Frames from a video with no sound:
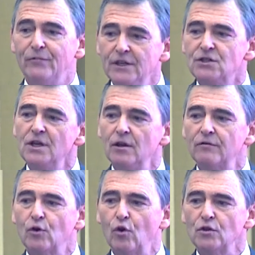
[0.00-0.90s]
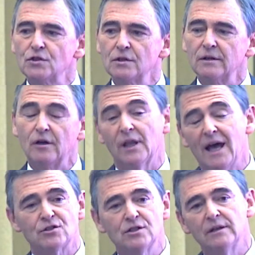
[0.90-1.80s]
This year, of course,
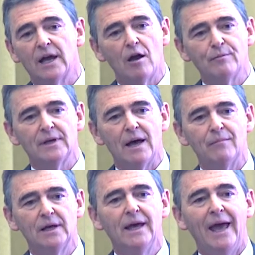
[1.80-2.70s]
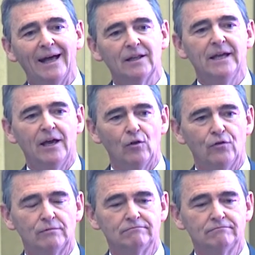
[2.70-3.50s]
last year they opened up Ali Health